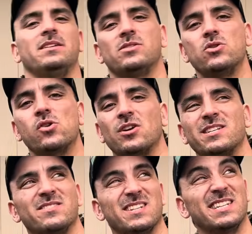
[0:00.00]
Scoot
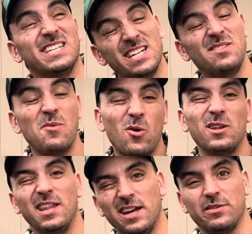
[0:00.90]
ourselves a little more
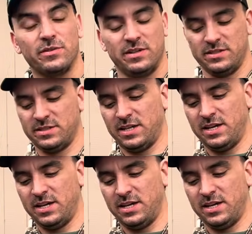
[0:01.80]
left because